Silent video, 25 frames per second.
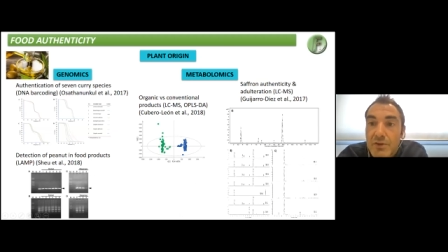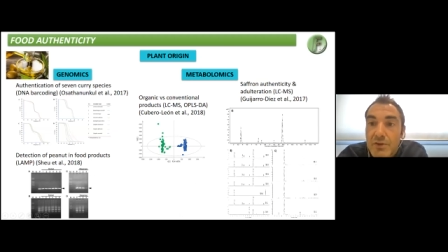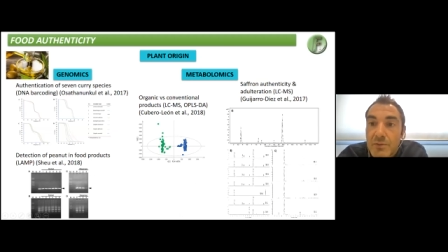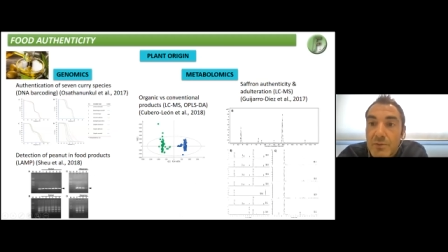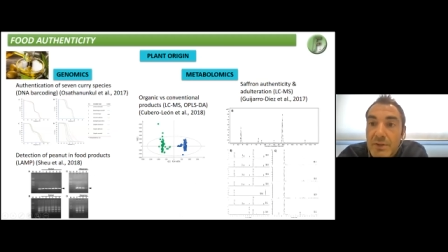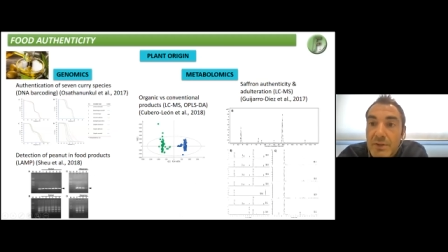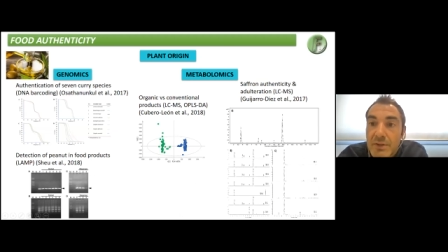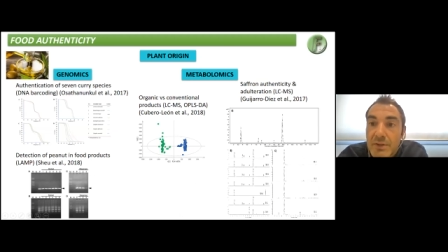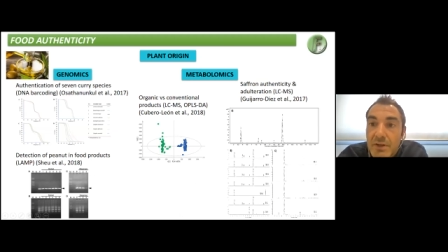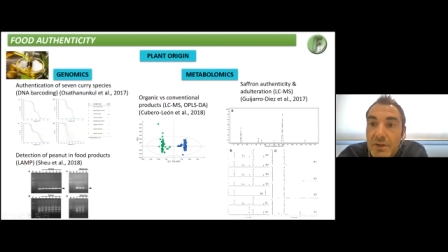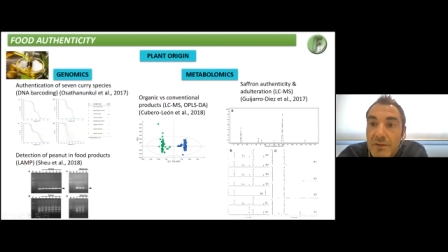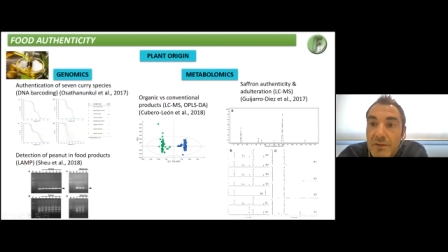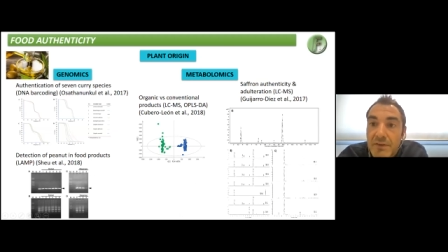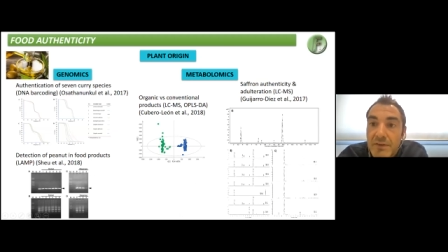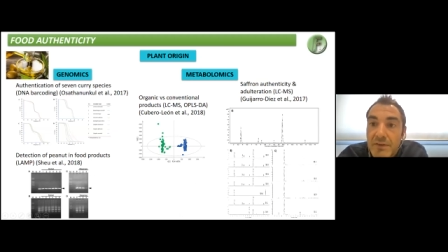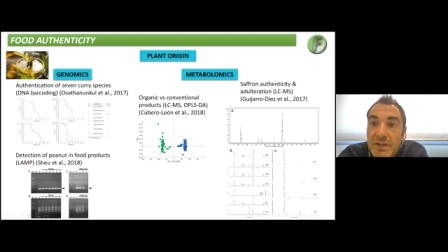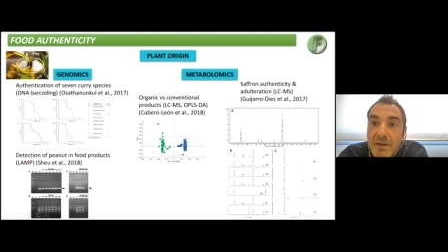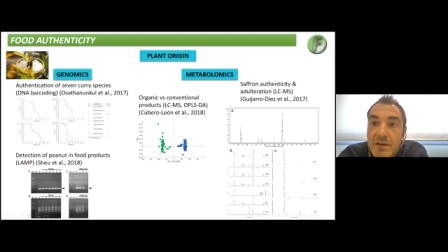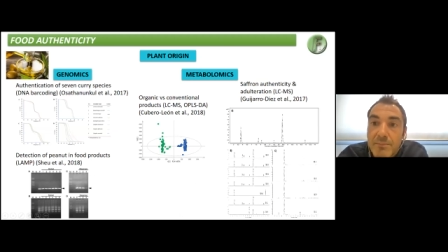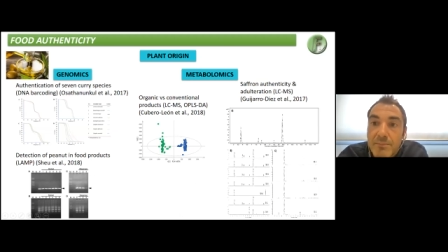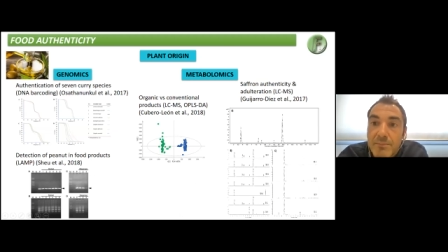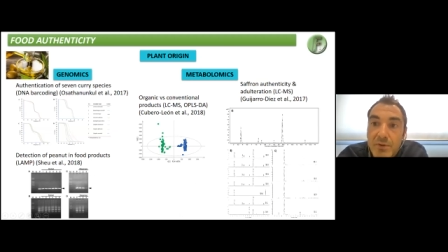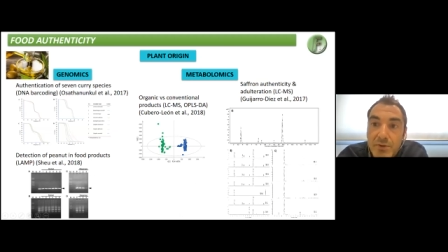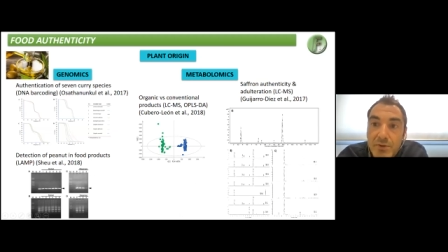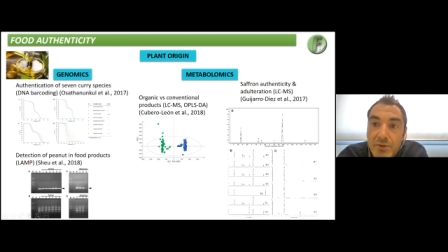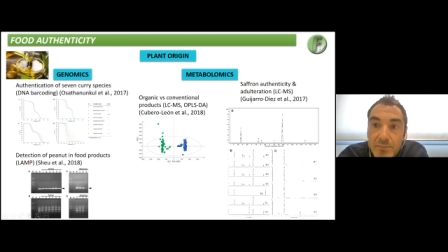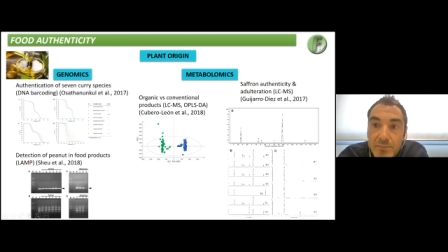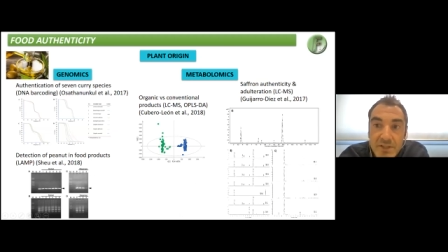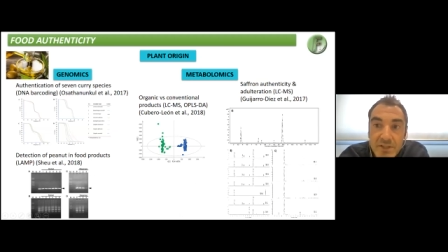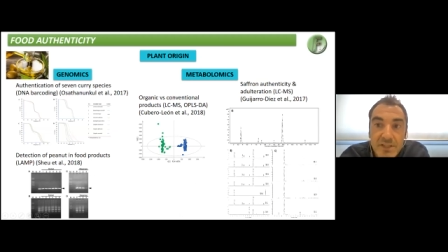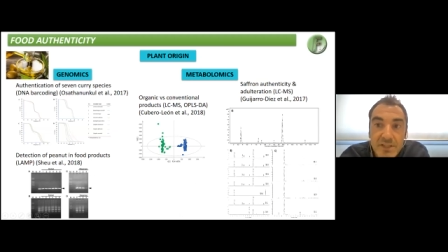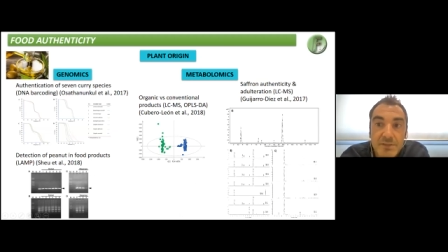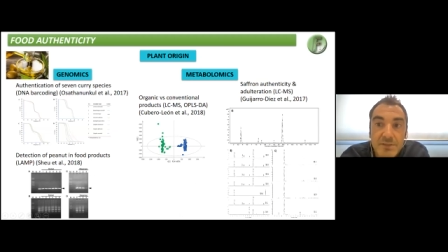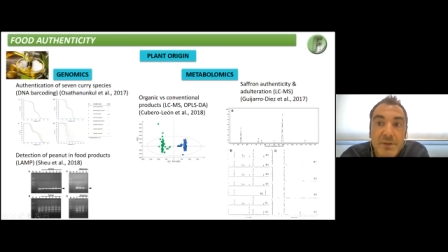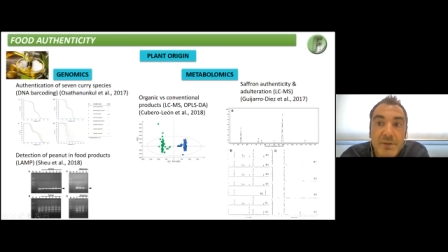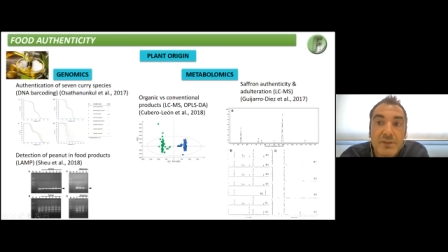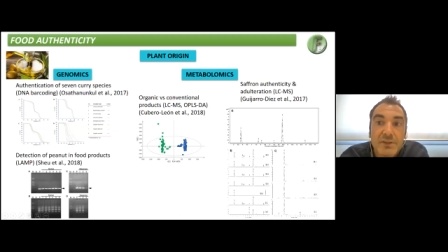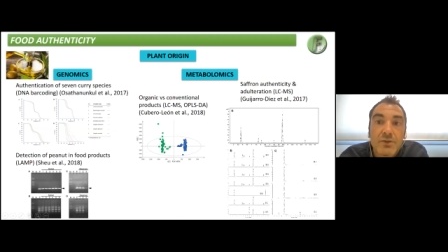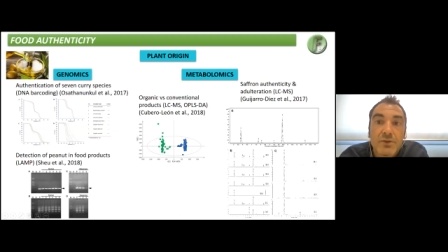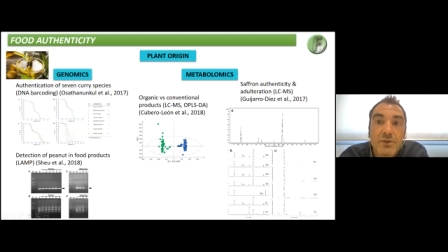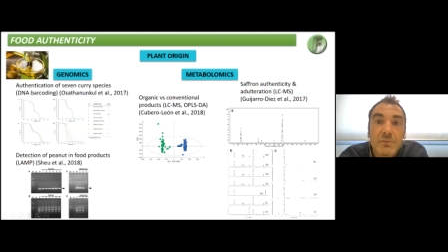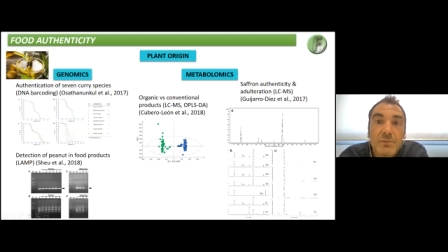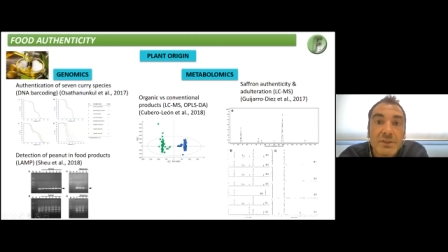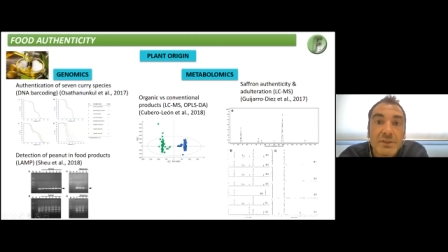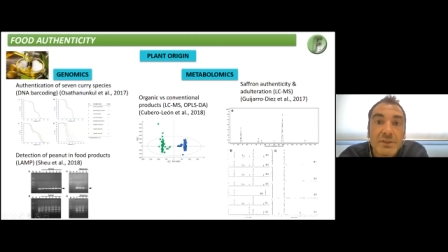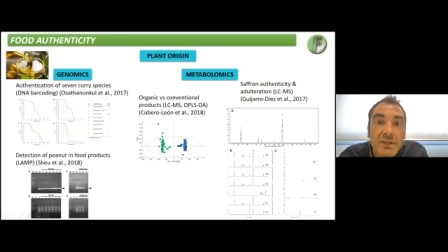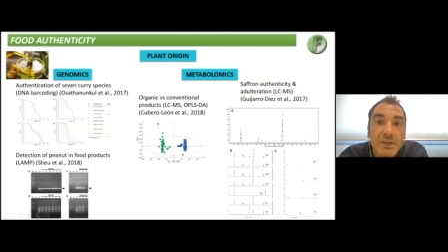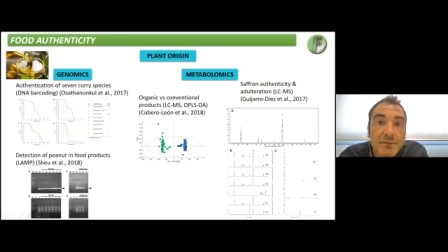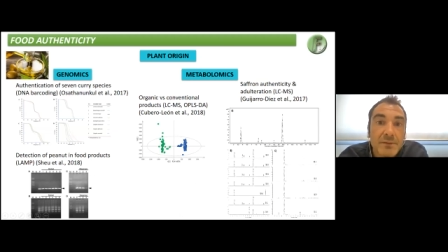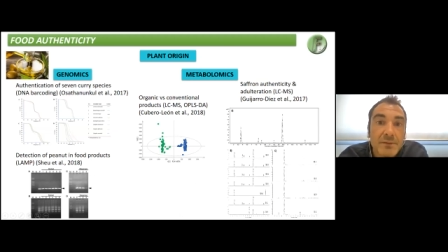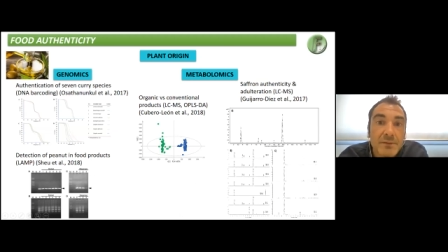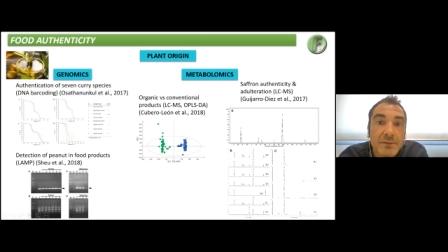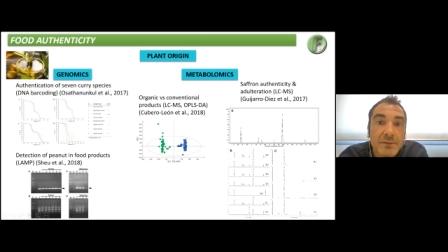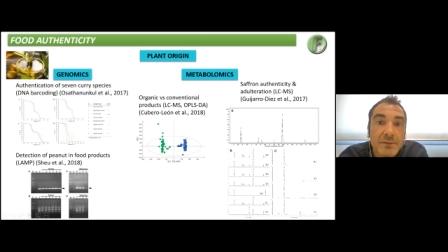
chromatography coupled to mass spectrometry.